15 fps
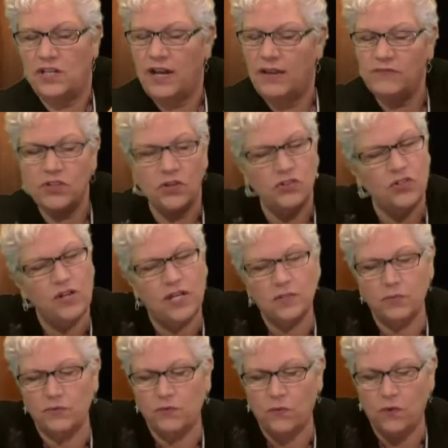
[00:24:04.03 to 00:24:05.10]
and I've told you guys
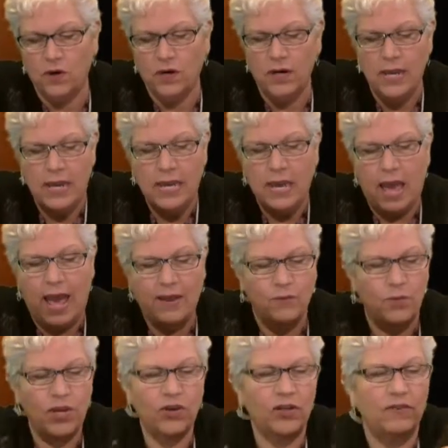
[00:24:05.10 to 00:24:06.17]
before,
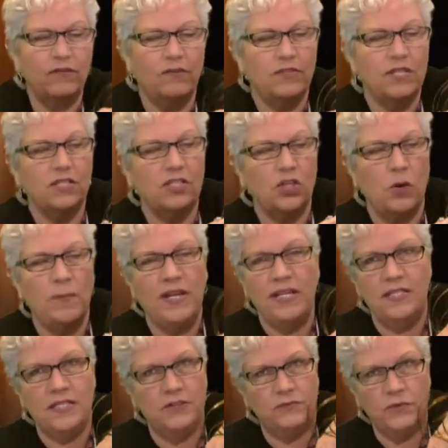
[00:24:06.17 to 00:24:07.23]
we could have given this so many
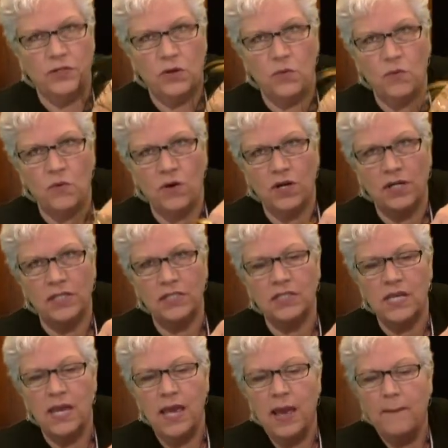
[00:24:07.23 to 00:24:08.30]
different awards,
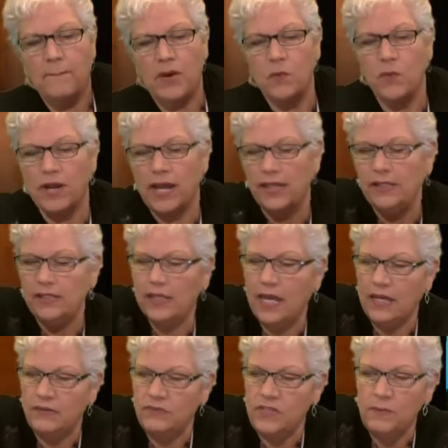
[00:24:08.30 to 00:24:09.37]
but what I
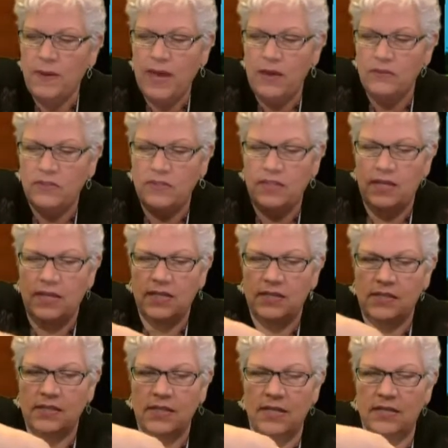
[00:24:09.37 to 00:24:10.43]
loved about
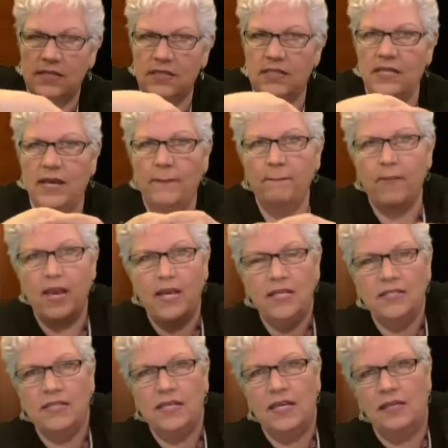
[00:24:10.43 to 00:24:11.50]
this is the
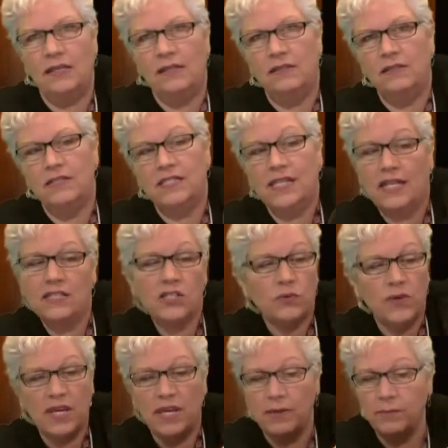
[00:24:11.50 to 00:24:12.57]
amazing
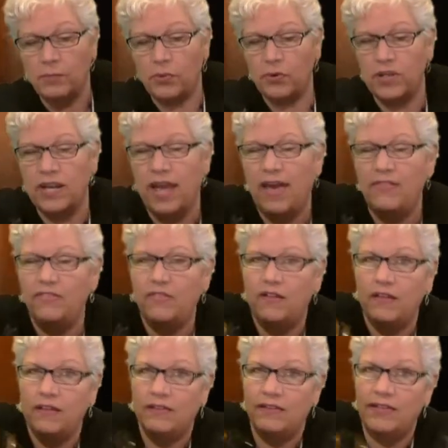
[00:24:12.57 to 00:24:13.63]
sensory input and
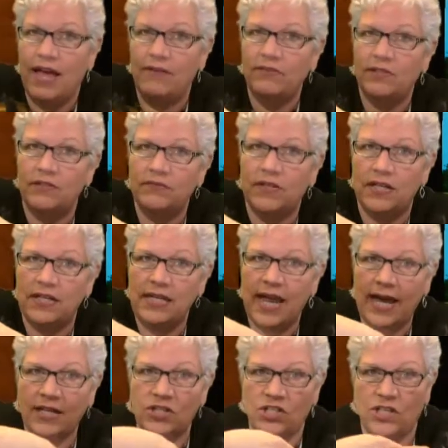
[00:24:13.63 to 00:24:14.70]
the level of
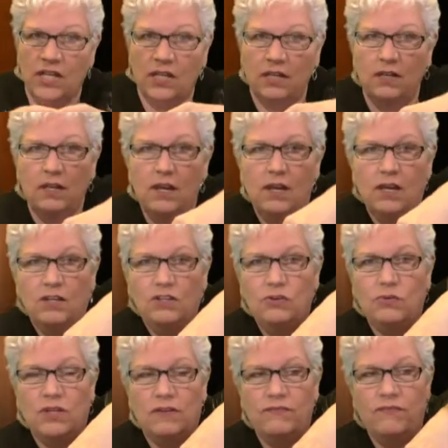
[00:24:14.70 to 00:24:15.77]
connection you
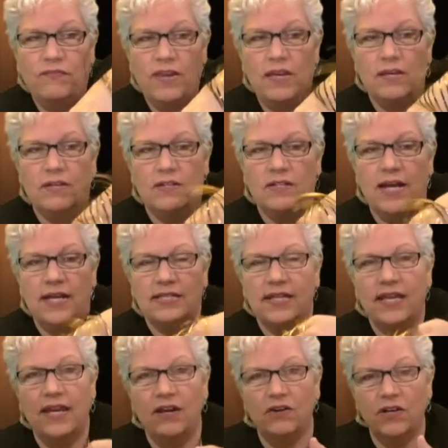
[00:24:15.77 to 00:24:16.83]
could feel as a
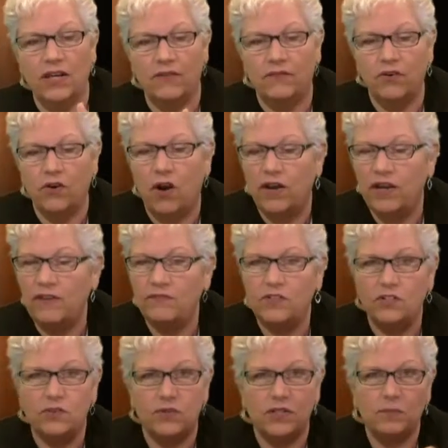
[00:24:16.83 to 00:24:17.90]
caregiver. All you have to
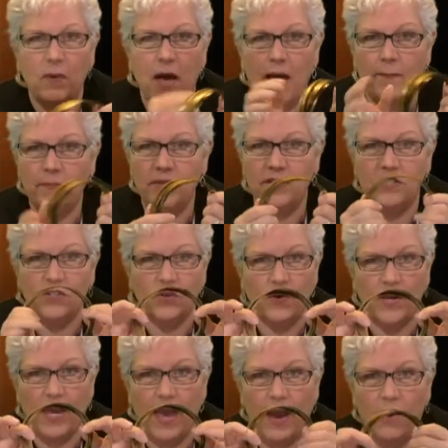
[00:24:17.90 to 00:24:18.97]
do is pop this
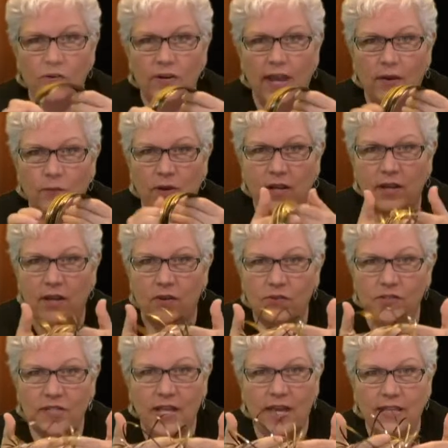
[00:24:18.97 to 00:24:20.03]
toy out, and when it
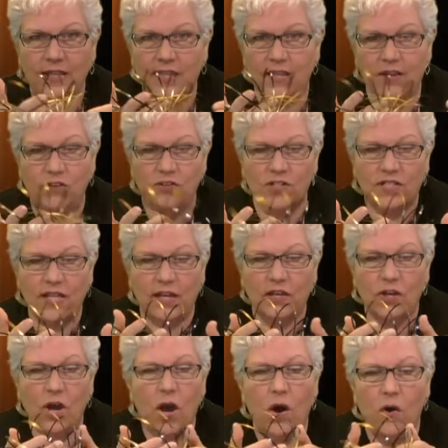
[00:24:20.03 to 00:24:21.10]
goes like, you just let
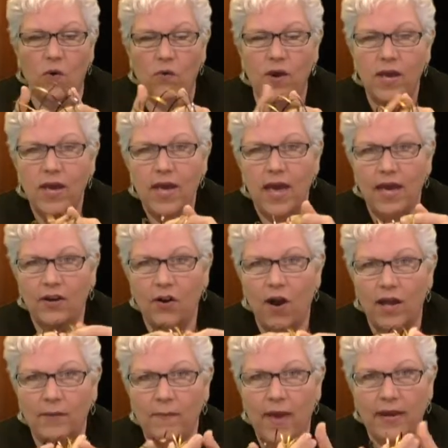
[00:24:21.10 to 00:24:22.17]
go, and it
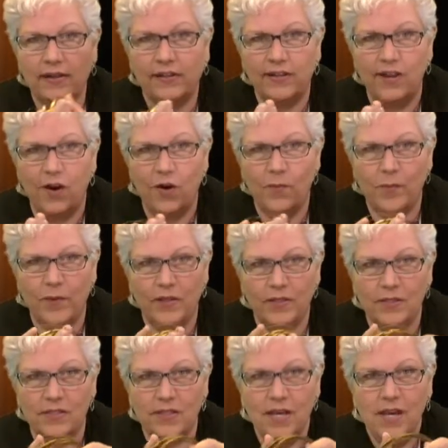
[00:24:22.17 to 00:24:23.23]
automatically
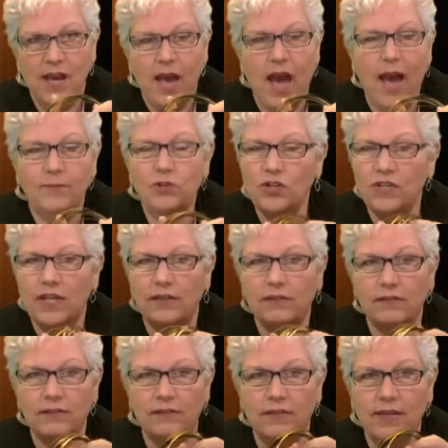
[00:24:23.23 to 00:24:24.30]
opens. I'm sure that
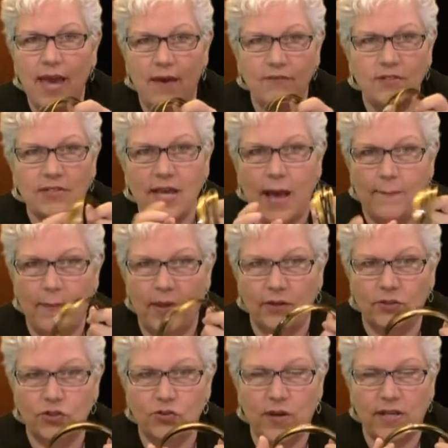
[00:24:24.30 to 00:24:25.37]
Kevin's got
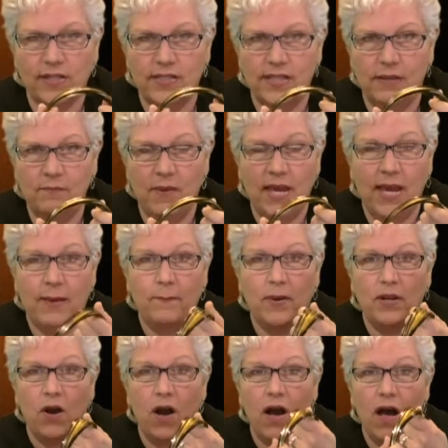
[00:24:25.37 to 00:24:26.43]
better tricks than me,
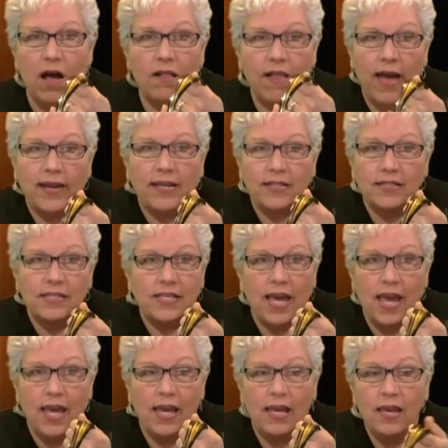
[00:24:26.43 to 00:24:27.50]
but all I can
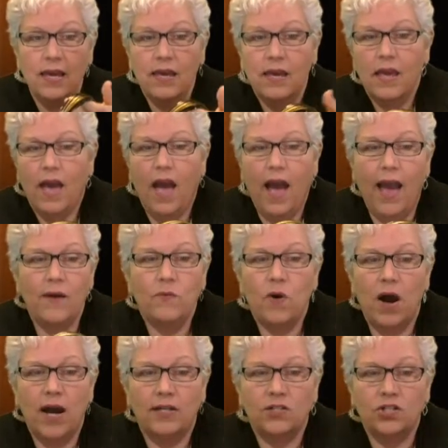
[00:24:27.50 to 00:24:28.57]
say, I
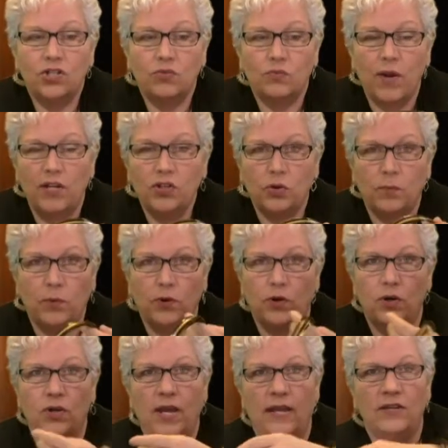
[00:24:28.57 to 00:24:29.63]
watched Rachel
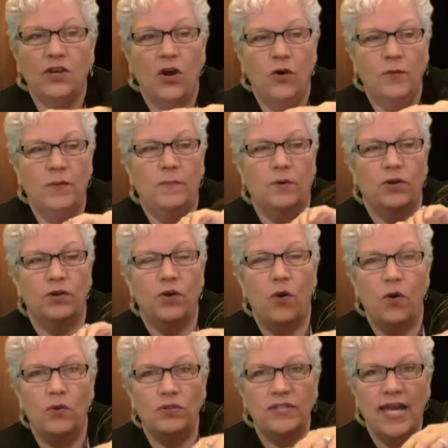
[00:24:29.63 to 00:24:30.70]
Bird and Kobe Bird
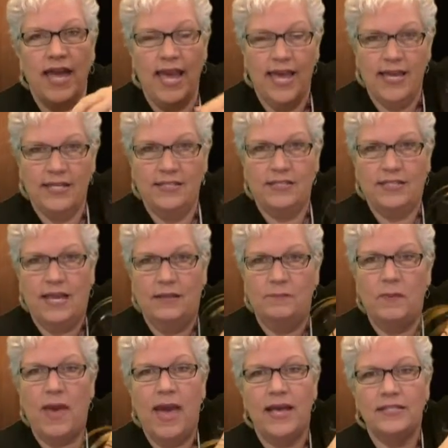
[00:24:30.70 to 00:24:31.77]
hold hands and
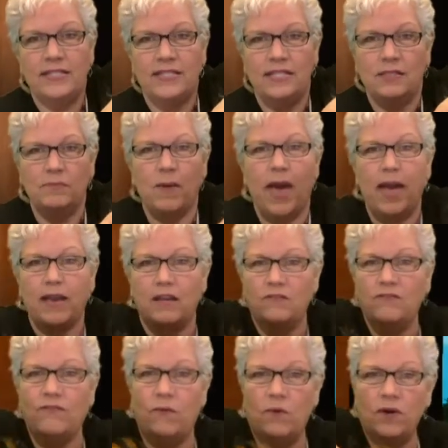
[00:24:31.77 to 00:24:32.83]
pass this back
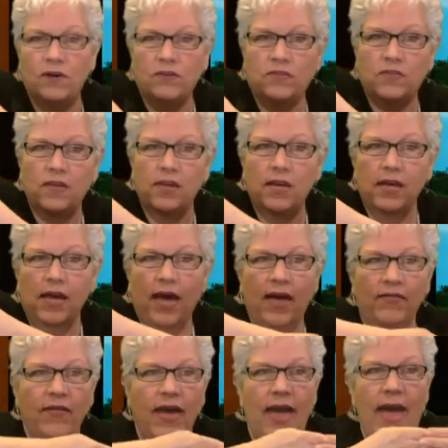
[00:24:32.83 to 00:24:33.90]
and forth,
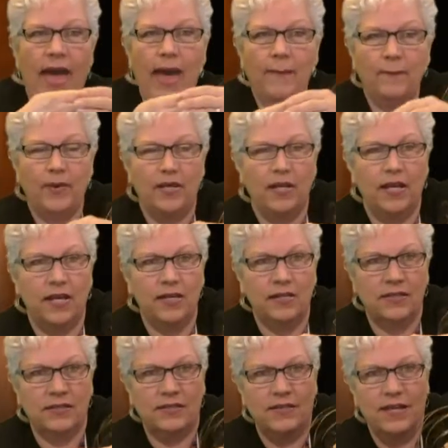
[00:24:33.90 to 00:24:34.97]
and the
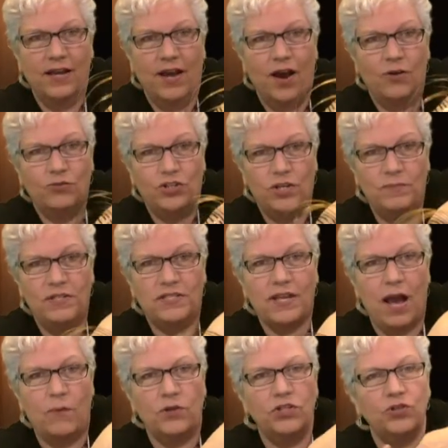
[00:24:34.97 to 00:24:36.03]
happiness. Oh, Jimmy's
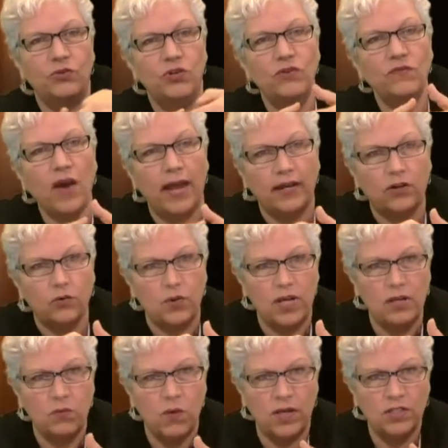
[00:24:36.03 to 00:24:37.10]
got one too. You've got a
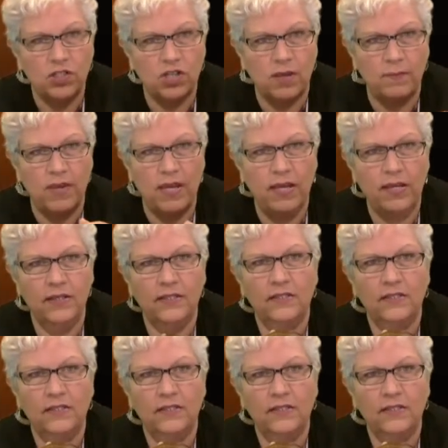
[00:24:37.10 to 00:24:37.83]
green one, Jimmy?